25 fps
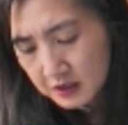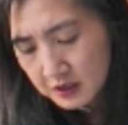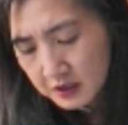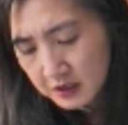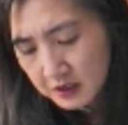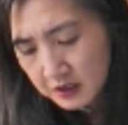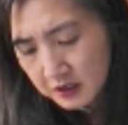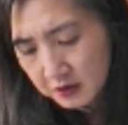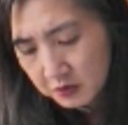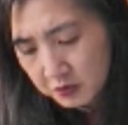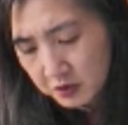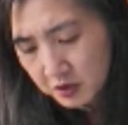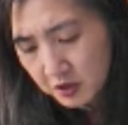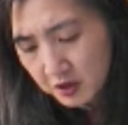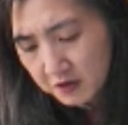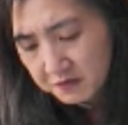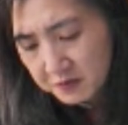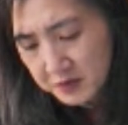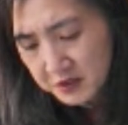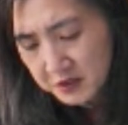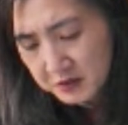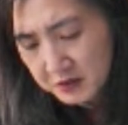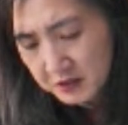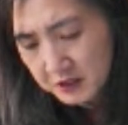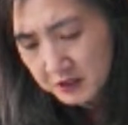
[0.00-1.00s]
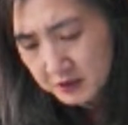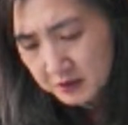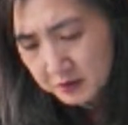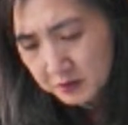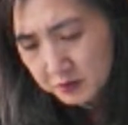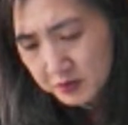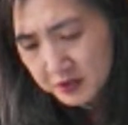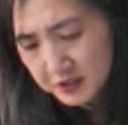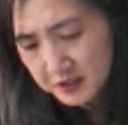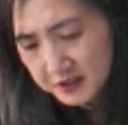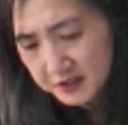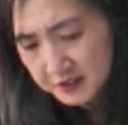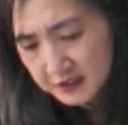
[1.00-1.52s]
Yeah, we've all been
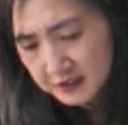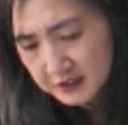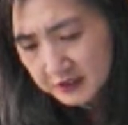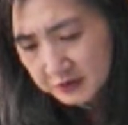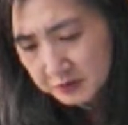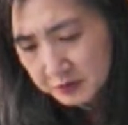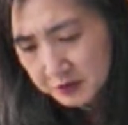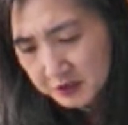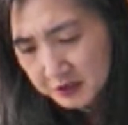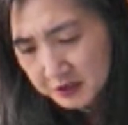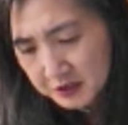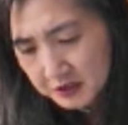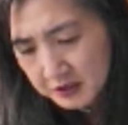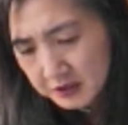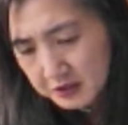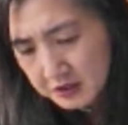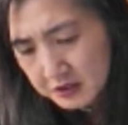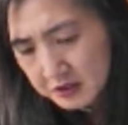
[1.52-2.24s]
busy. It's been